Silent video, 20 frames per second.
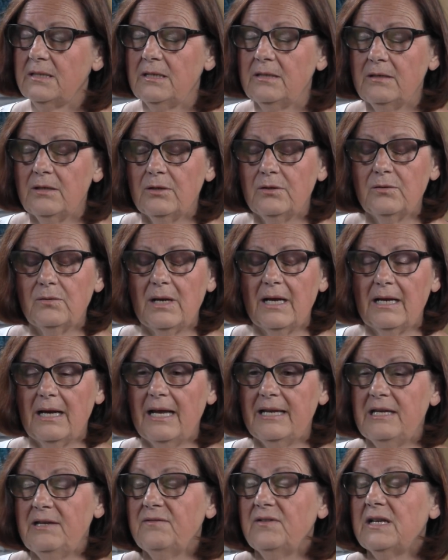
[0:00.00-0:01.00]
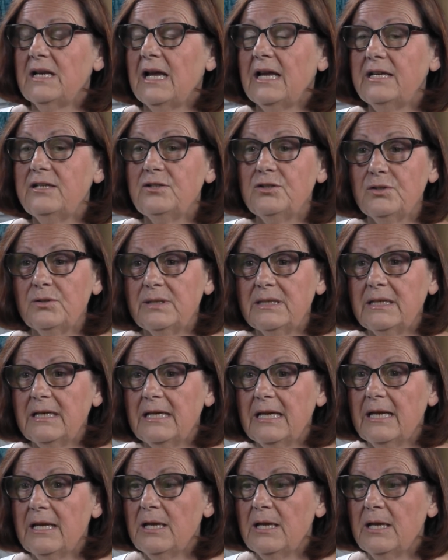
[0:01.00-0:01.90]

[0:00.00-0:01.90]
you know, even I do it,